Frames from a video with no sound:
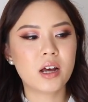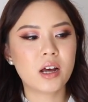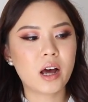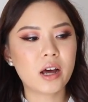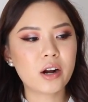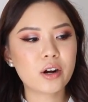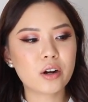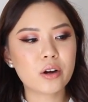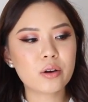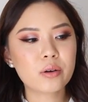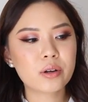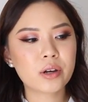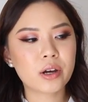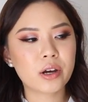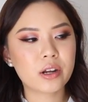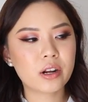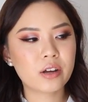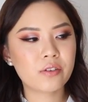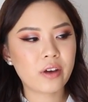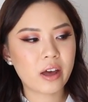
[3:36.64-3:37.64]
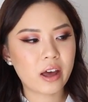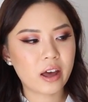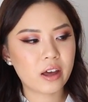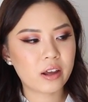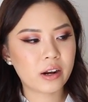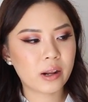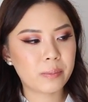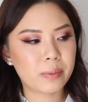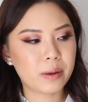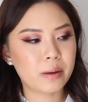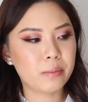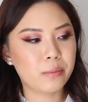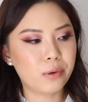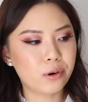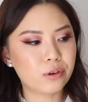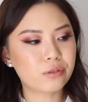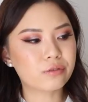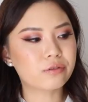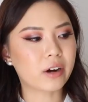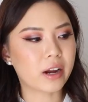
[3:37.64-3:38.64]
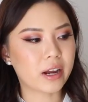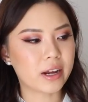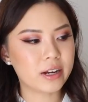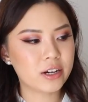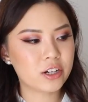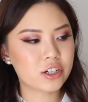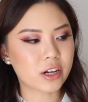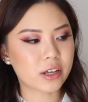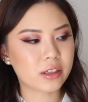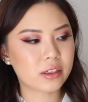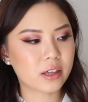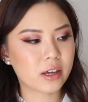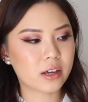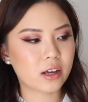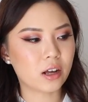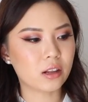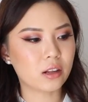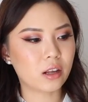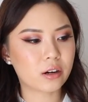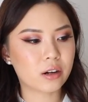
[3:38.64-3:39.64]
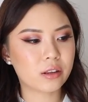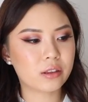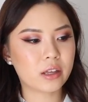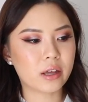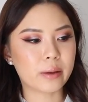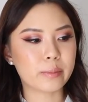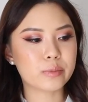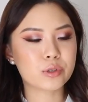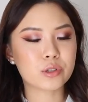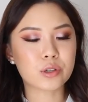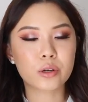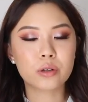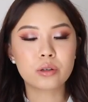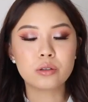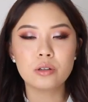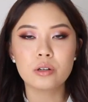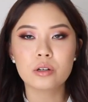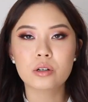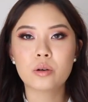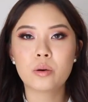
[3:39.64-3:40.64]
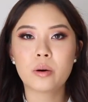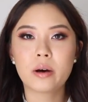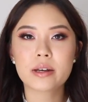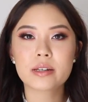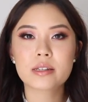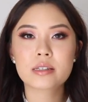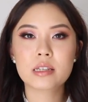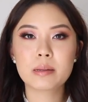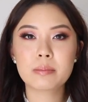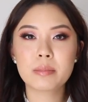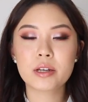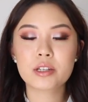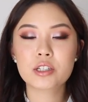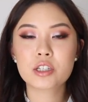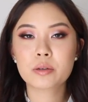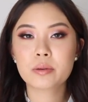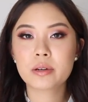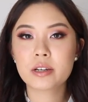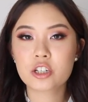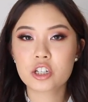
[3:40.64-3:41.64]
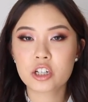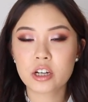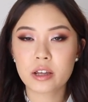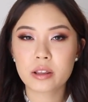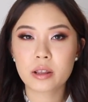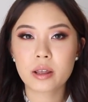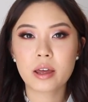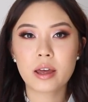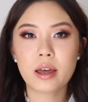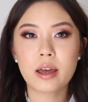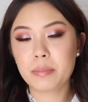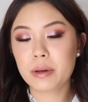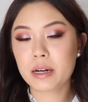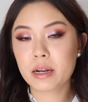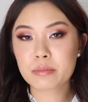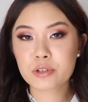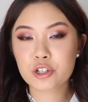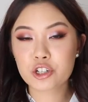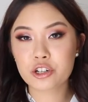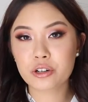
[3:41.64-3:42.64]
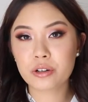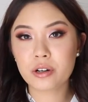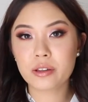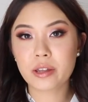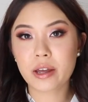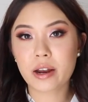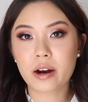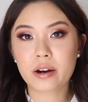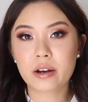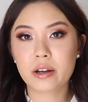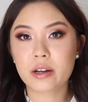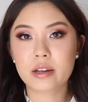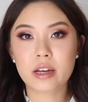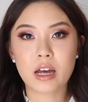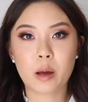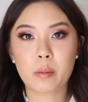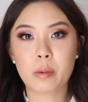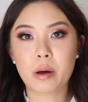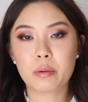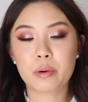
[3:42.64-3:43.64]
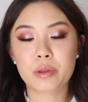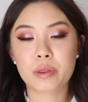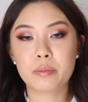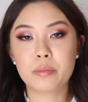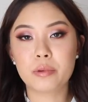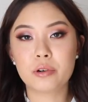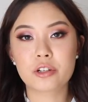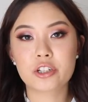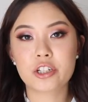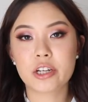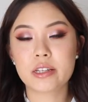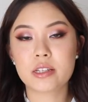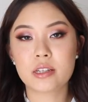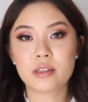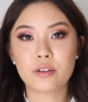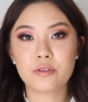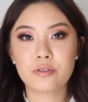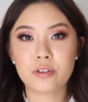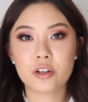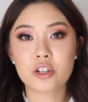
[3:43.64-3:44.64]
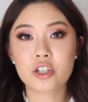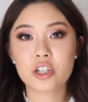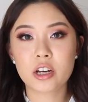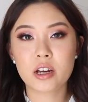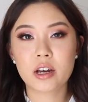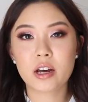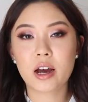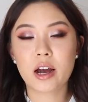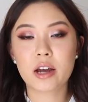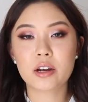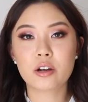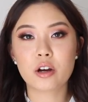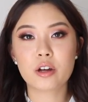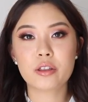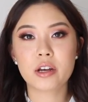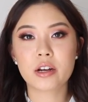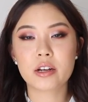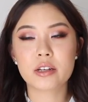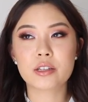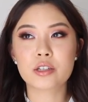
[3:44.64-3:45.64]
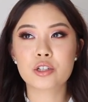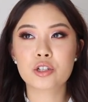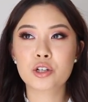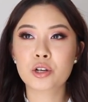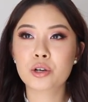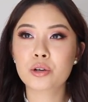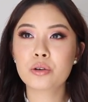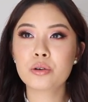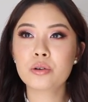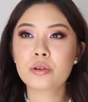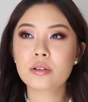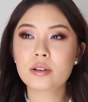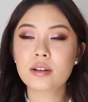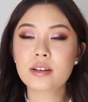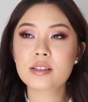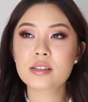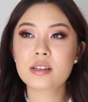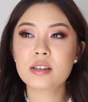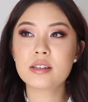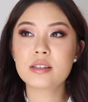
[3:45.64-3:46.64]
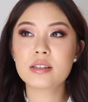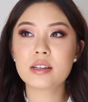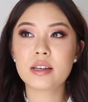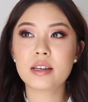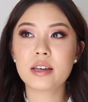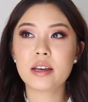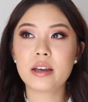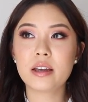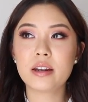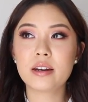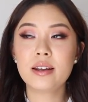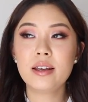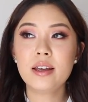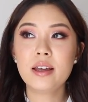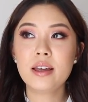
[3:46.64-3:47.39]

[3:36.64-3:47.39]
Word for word: I don't know, could have had a bit more range. I think a lot of them do look quite similar to each other, but I'm sure they are going to come up with more shades in the future. I know there is 2 glosses in